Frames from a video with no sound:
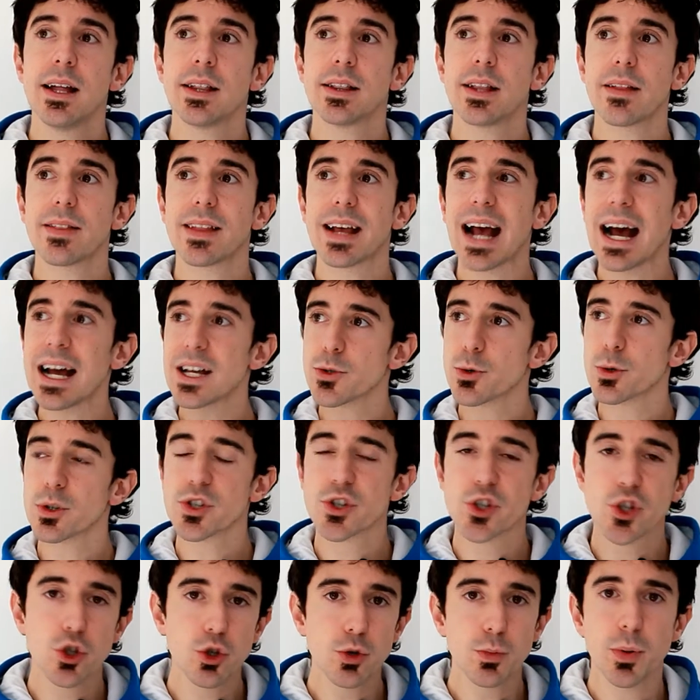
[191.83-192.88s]
that the guys were
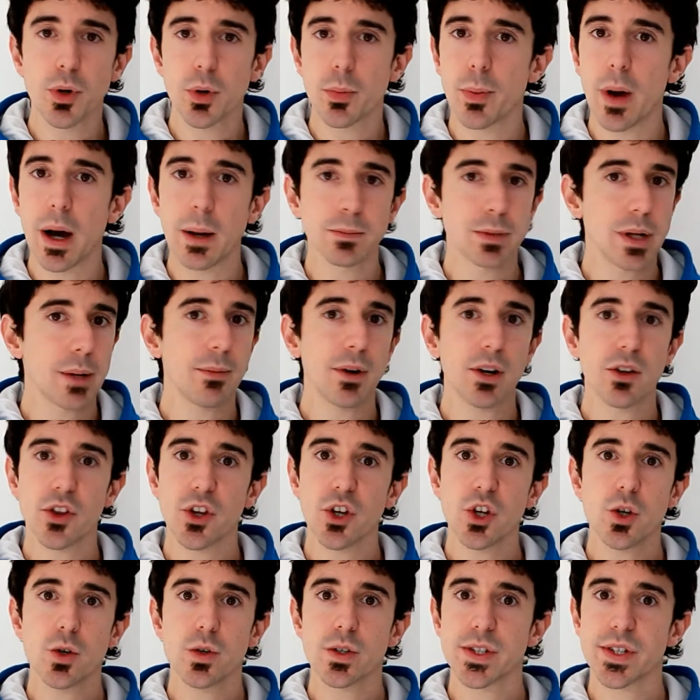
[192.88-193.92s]
super pumped about the
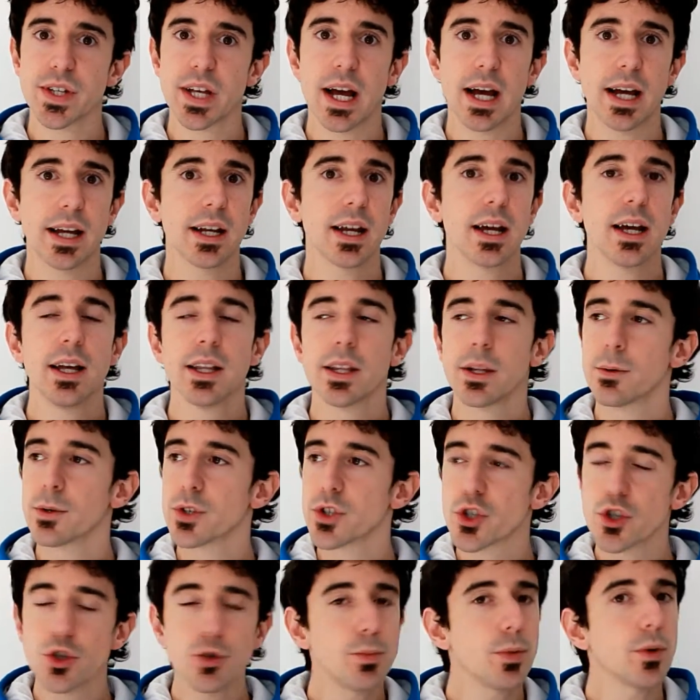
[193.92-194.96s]
new design. They were
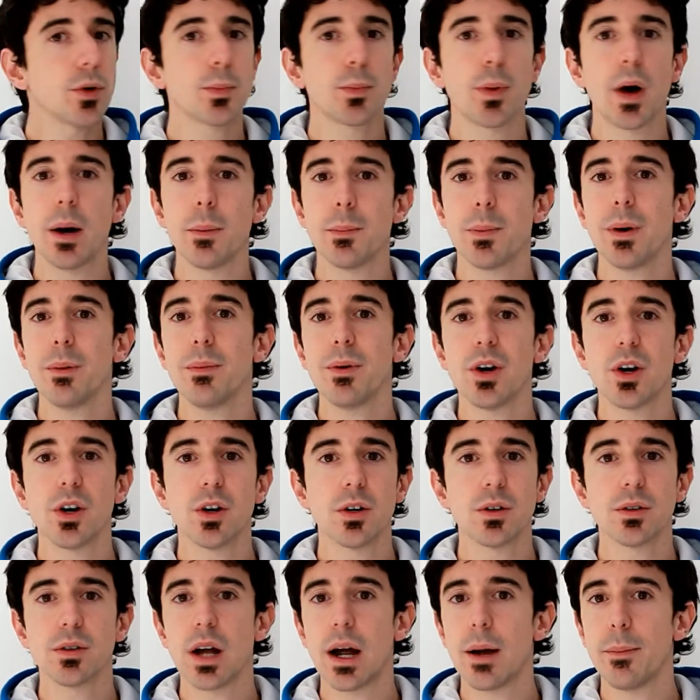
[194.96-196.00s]
super pumped
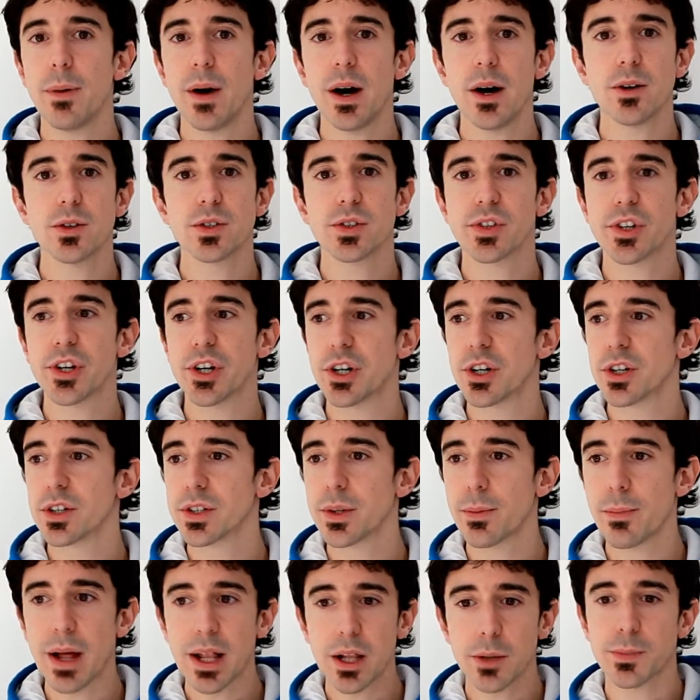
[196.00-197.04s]
about their
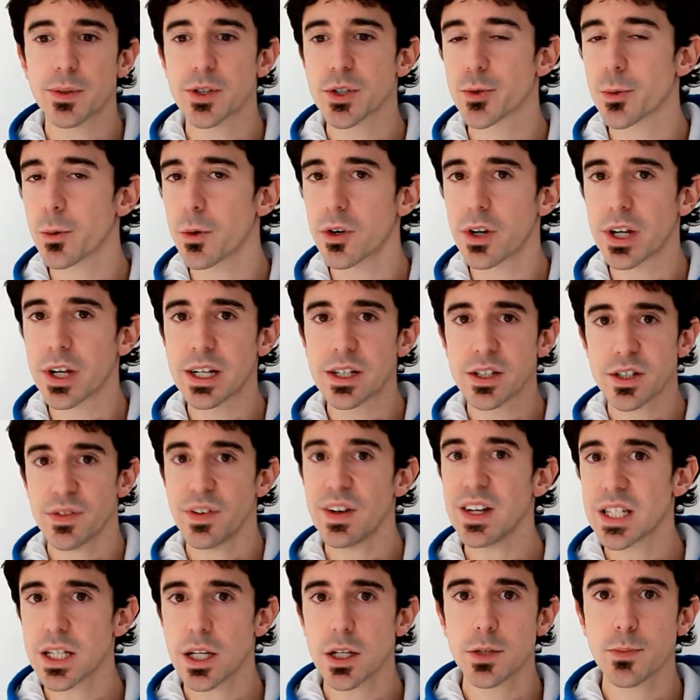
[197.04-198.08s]
developers working as
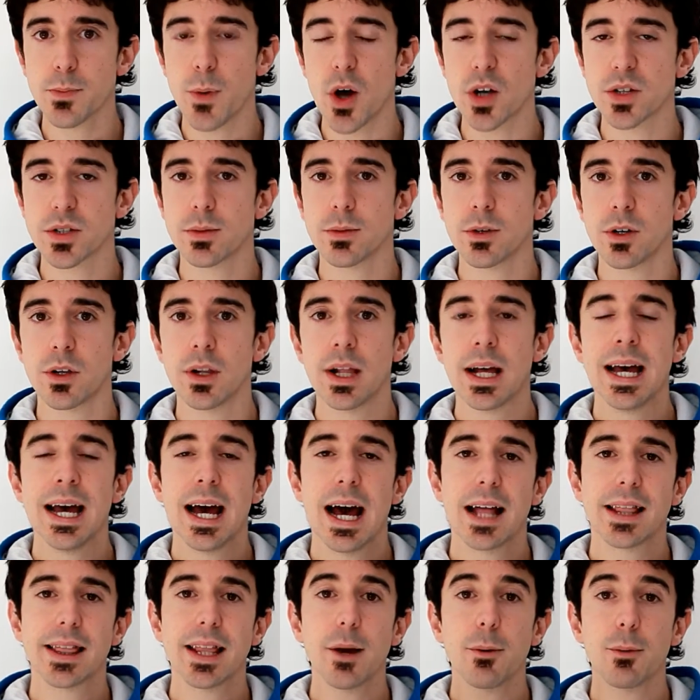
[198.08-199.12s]
fast as possible.
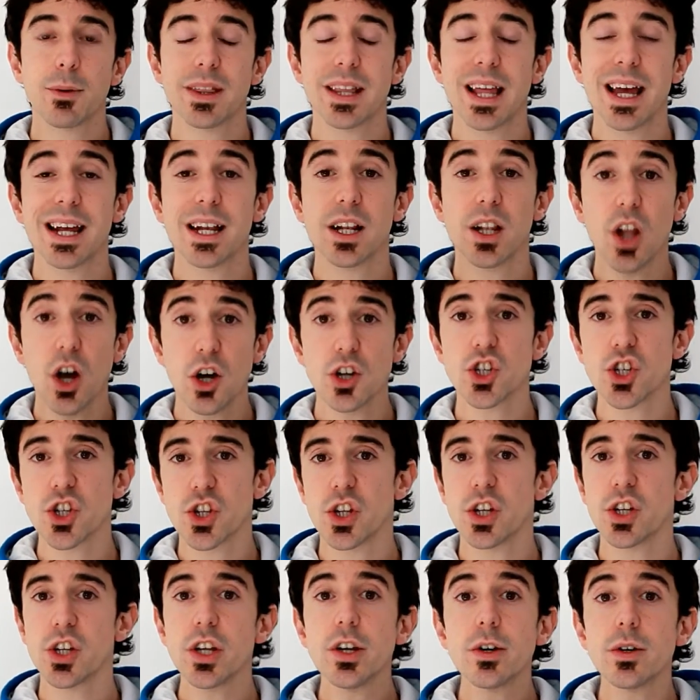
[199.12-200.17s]
And then when they launched
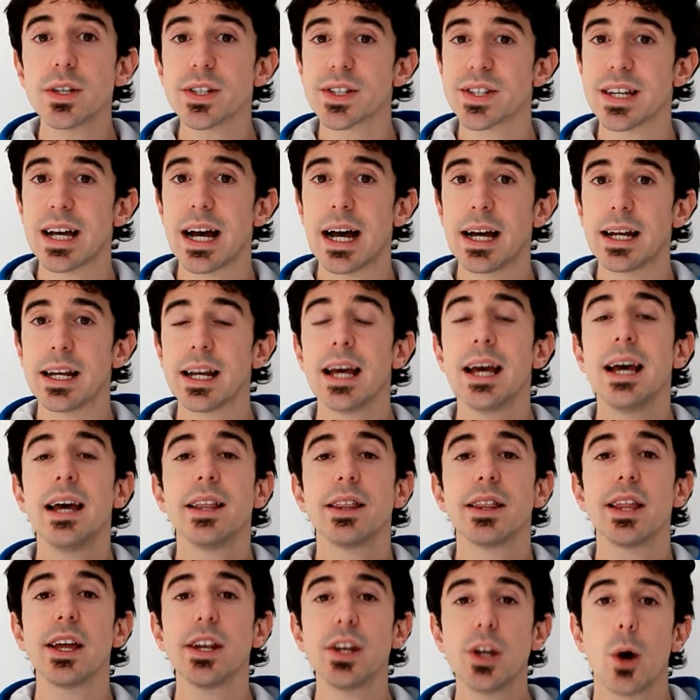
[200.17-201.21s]
the new design,
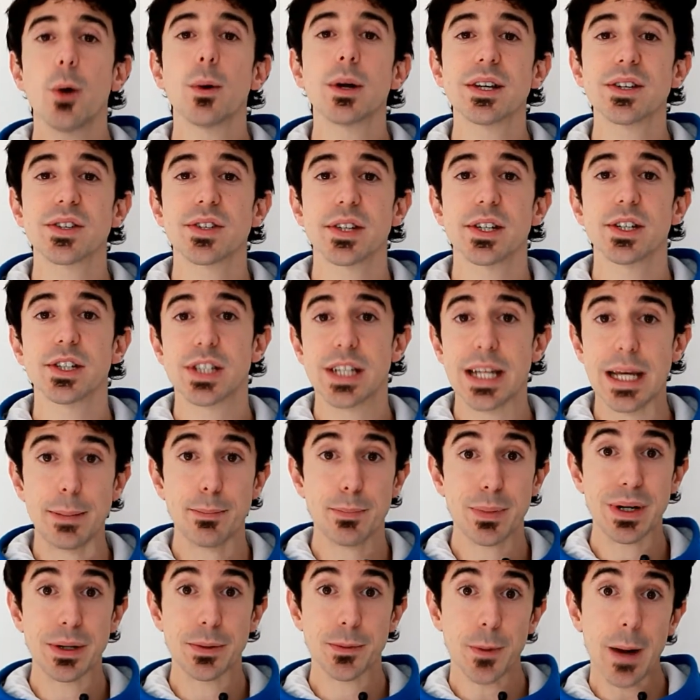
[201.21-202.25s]
they notice a
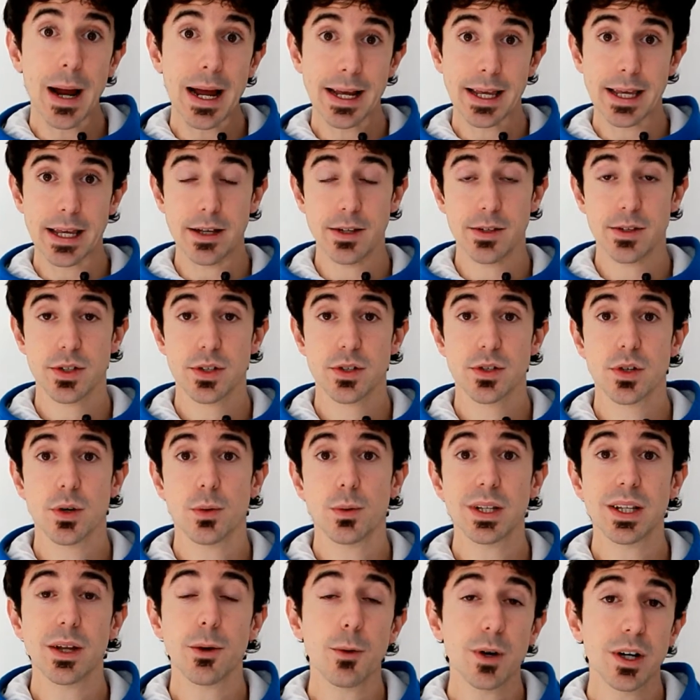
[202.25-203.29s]
dip in rankings. So
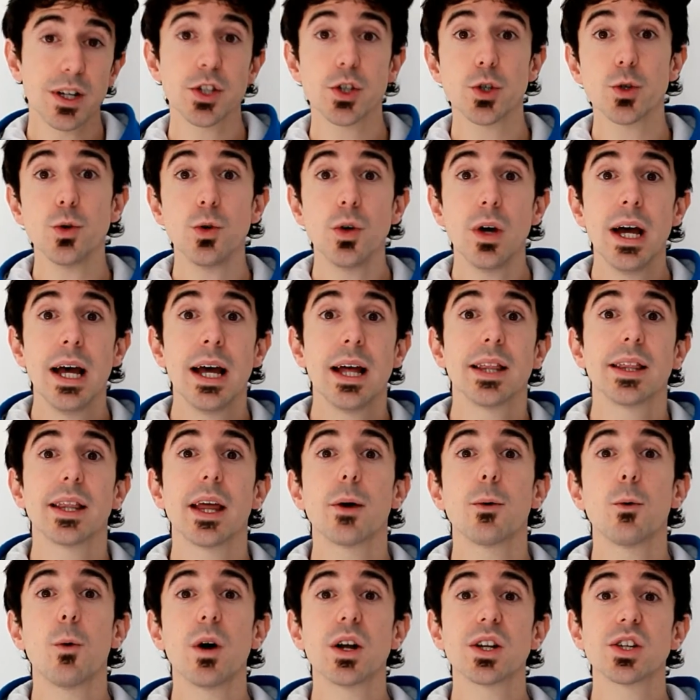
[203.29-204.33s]
what they want to do, they
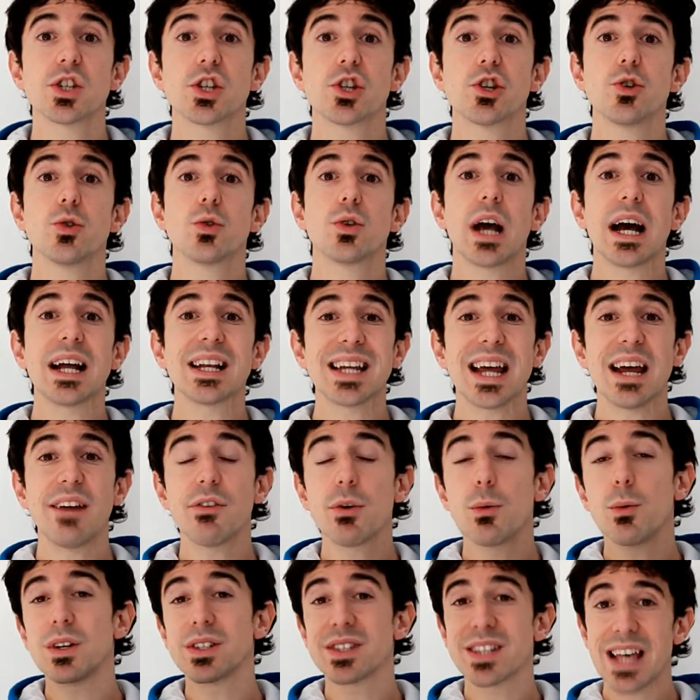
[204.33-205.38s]
want to cut
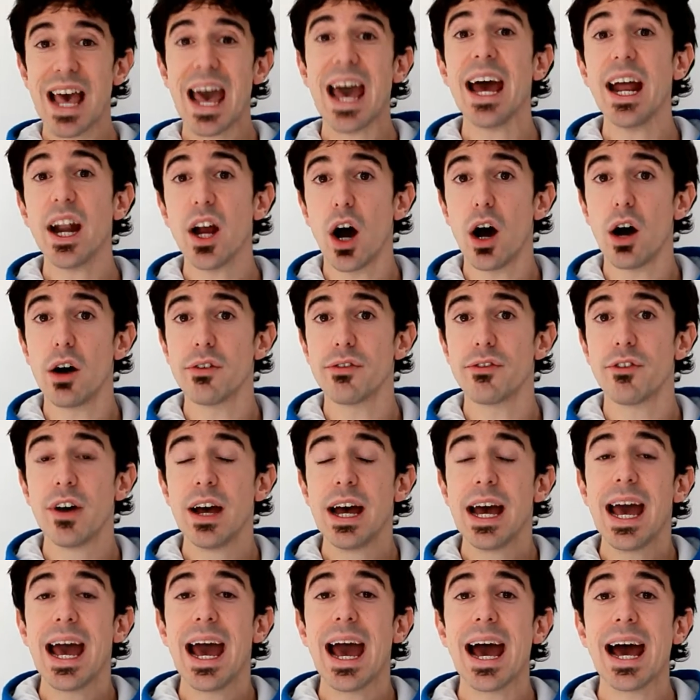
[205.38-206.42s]
everyone's head off
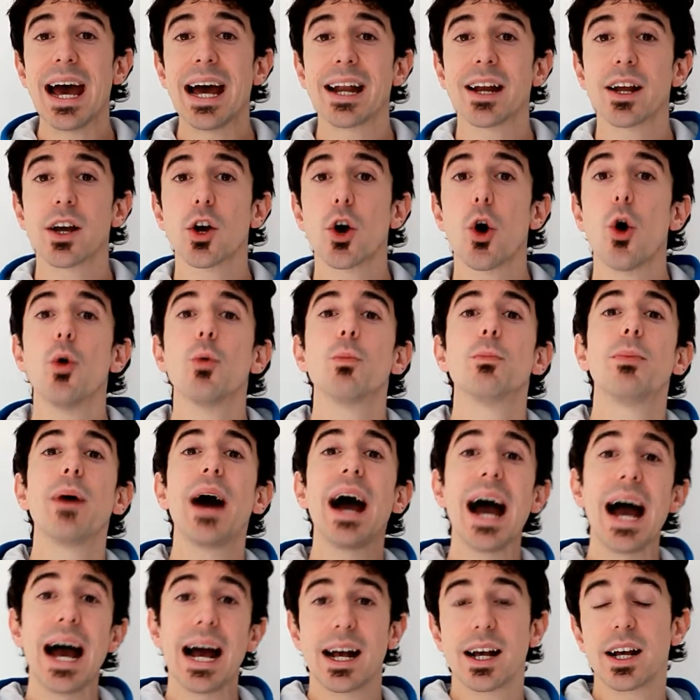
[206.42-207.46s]
and go
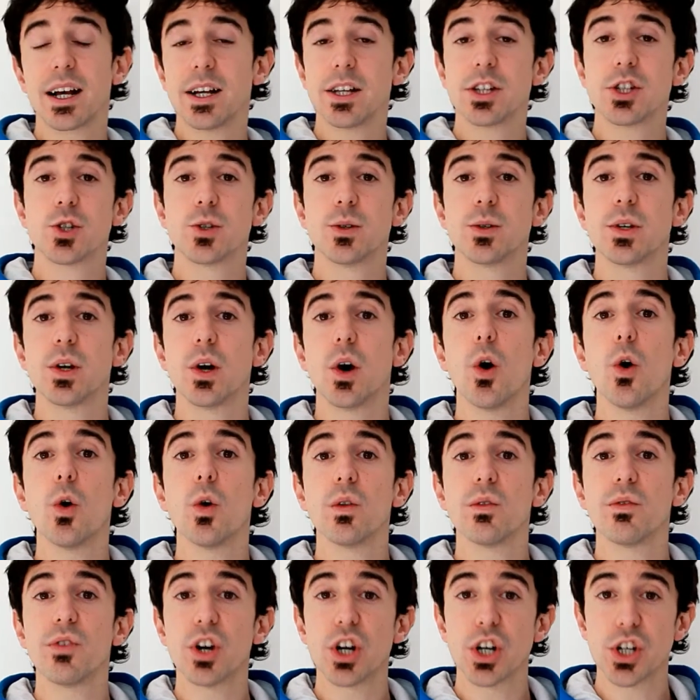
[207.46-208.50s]
back to the
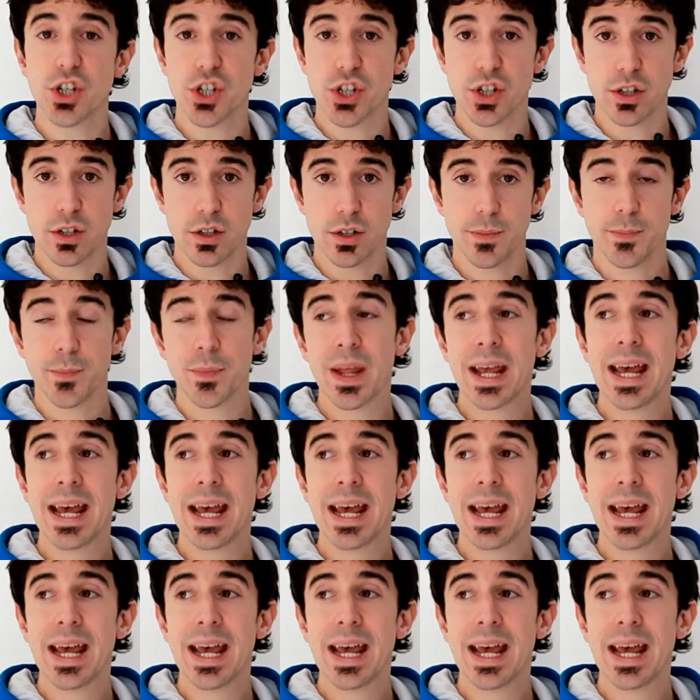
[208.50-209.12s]
old version.